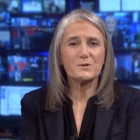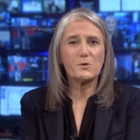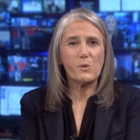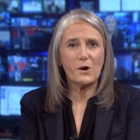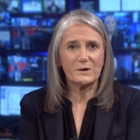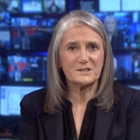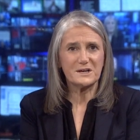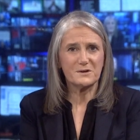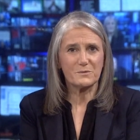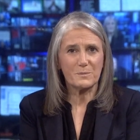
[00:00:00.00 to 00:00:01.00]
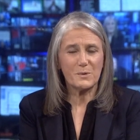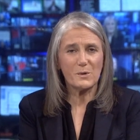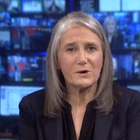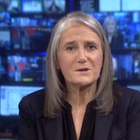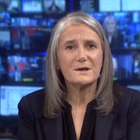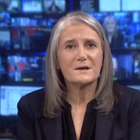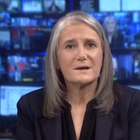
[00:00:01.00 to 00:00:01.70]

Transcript: The Quarantine Report.